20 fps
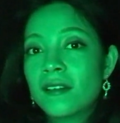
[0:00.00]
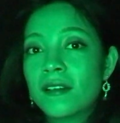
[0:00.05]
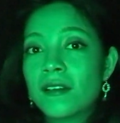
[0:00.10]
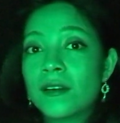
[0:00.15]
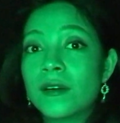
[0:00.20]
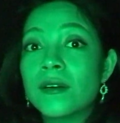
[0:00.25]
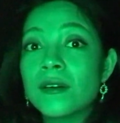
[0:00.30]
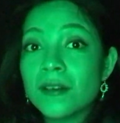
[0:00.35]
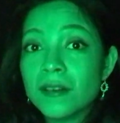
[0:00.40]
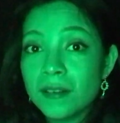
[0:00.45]

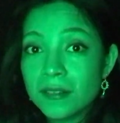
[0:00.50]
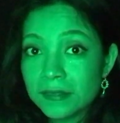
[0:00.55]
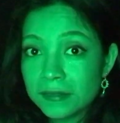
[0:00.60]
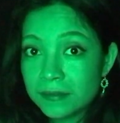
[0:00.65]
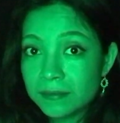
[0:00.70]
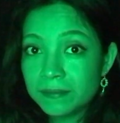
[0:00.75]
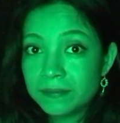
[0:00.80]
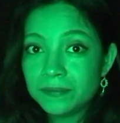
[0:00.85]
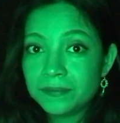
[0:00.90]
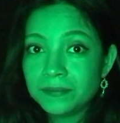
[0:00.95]
Oh,
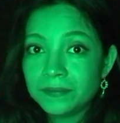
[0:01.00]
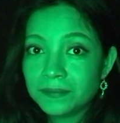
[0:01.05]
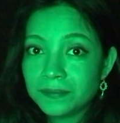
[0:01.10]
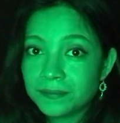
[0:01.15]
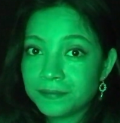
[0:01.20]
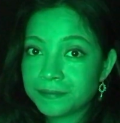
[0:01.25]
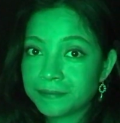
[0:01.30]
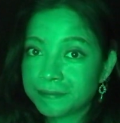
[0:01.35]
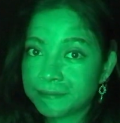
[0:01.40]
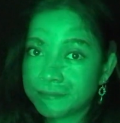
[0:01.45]

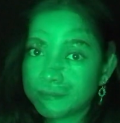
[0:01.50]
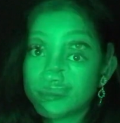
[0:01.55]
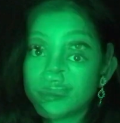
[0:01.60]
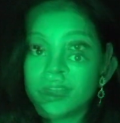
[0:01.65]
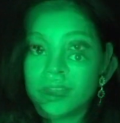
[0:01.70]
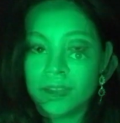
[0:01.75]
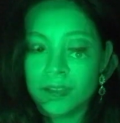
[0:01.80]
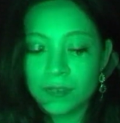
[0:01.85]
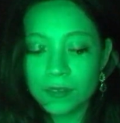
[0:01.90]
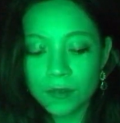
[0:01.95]

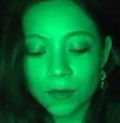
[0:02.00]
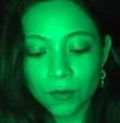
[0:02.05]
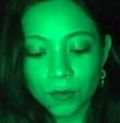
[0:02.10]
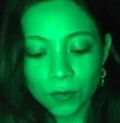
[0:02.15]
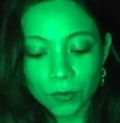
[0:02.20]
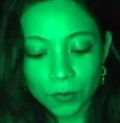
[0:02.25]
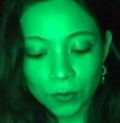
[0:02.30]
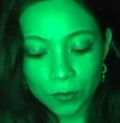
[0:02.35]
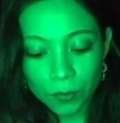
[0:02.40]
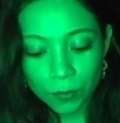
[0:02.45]
so
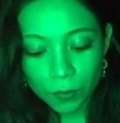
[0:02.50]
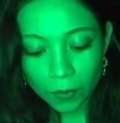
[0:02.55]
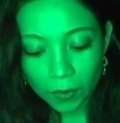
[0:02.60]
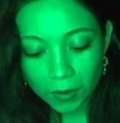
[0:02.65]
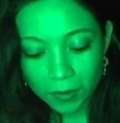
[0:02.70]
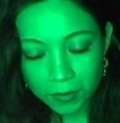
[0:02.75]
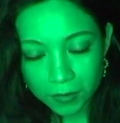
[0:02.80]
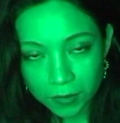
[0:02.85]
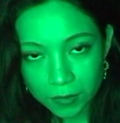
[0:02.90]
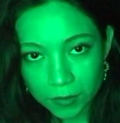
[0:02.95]
do you
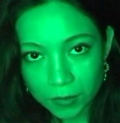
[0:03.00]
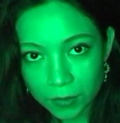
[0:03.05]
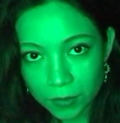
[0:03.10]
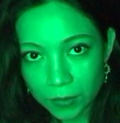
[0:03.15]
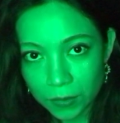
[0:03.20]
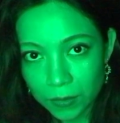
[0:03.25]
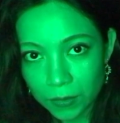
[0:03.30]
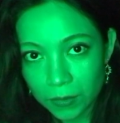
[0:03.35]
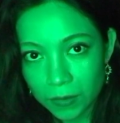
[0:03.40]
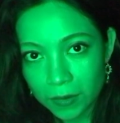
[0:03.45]
want
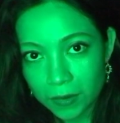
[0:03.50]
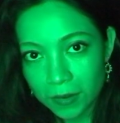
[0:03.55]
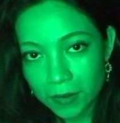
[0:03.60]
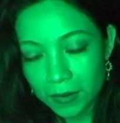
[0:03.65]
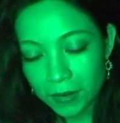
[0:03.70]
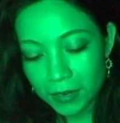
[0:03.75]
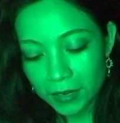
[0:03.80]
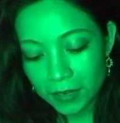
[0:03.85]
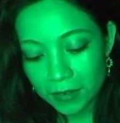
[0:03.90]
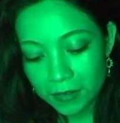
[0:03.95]
to
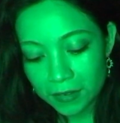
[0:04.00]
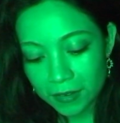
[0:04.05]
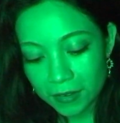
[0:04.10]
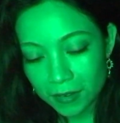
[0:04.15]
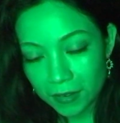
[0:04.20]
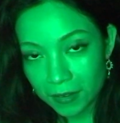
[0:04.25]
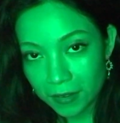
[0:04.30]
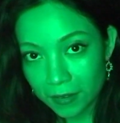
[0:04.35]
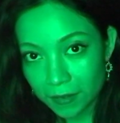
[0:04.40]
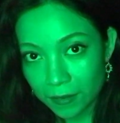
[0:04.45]

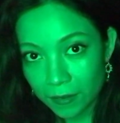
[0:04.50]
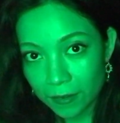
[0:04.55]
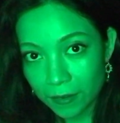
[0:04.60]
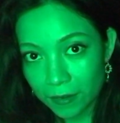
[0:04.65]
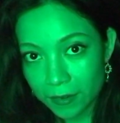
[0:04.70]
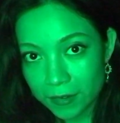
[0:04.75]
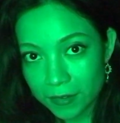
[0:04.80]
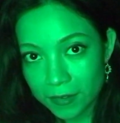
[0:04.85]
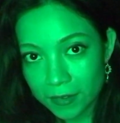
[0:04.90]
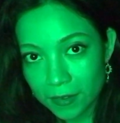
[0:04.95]
listen
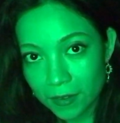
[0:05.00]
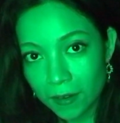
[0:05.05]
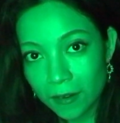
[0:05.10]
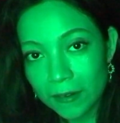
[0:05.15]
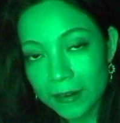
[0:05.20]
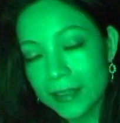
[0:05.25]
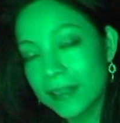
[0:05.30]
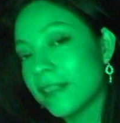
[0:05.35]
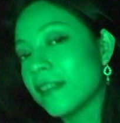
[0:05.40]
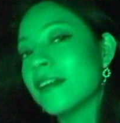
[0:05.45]
another
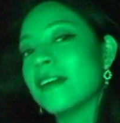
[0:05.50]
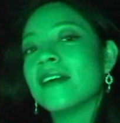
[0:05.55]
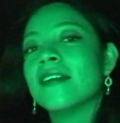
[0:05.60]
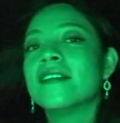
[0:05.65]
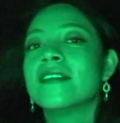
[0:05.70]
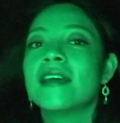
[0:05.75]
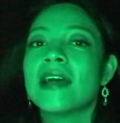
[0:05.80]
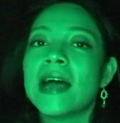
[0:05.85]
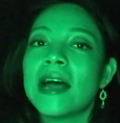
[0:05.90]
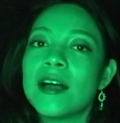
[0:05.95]
story
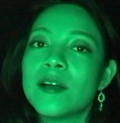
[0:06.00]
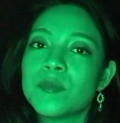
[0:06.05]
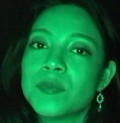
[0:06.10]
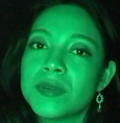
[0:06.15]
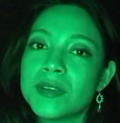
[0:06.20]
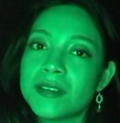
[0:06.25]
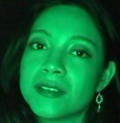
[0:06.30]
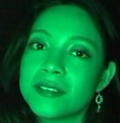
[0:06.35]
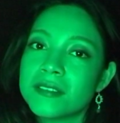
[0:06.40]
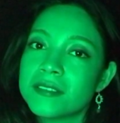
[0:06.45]
that
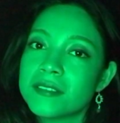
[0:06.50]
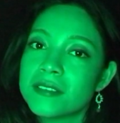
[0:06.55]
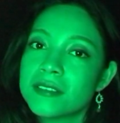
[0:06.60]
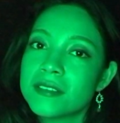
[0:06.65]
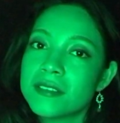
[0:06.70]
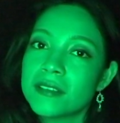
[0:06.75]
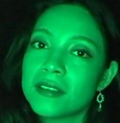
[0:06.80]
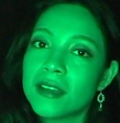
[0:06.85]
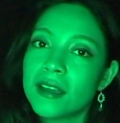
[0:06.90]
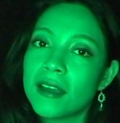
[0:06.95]

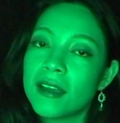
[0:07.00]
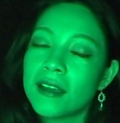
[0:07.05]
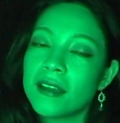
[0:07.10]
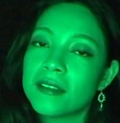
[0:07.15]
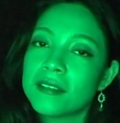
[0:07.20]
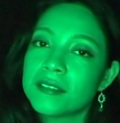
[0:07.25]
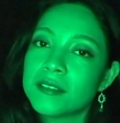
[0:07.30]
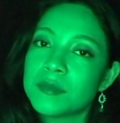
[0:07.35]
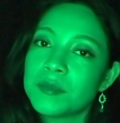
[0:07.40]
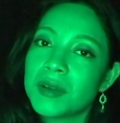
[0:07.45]
happened
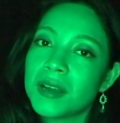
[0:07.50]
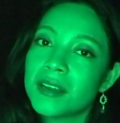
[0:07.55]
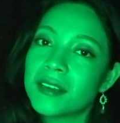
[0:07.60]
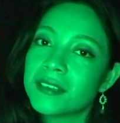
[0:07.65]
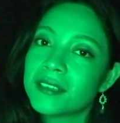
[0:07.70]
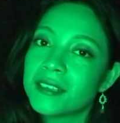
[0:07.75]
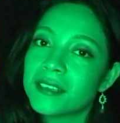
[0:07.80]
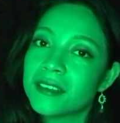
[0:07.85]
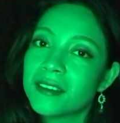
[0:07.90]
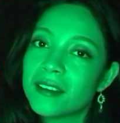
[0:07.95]
at
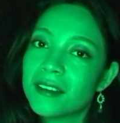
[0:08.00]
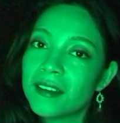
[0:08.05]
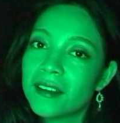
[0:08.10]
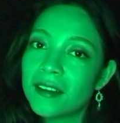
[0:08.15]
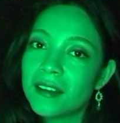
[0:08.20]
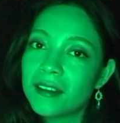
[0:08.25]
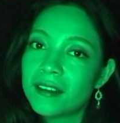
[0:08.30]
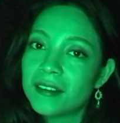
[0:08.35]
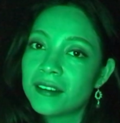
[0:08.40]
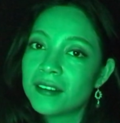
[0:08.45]
my
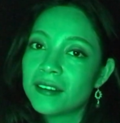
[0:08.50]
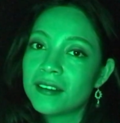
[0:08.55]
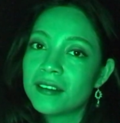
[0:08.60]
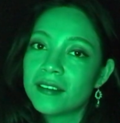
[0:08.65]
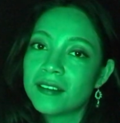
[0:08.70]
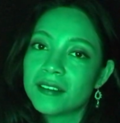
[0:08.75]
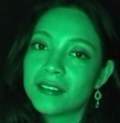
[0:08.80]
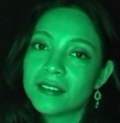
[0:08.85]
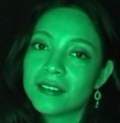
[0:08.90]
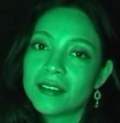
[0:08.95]

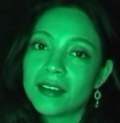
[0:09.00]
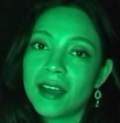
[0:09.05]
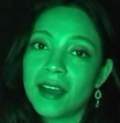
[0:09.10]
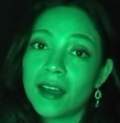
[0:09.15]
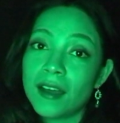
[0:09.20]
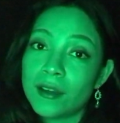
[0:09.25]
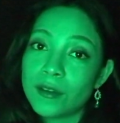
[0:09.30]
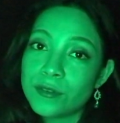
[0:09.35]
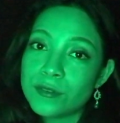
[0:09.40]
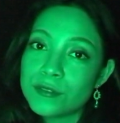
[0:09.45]

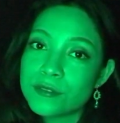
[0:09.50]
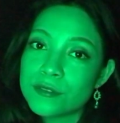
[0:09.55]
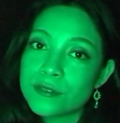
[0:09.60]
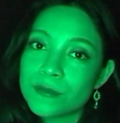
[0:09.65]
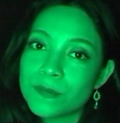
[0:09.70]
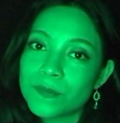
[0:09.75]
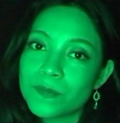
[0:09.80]
house?